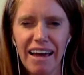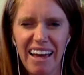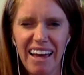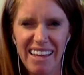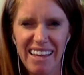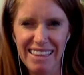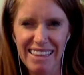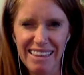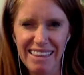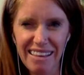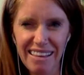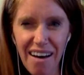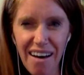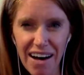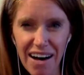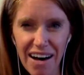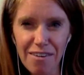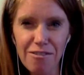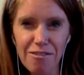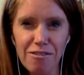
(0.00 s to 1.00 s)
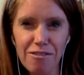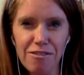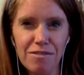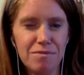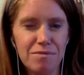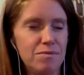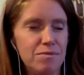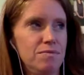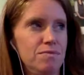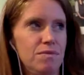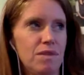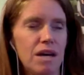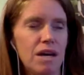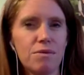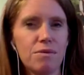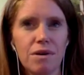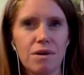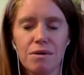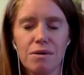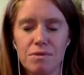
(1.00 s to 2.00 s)
And love,
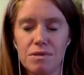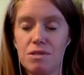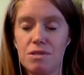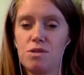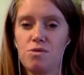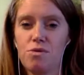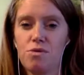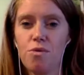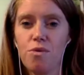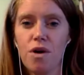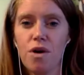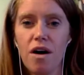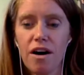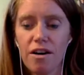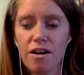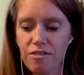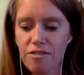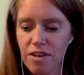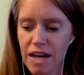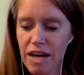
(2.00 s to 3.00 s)
I was thrown off.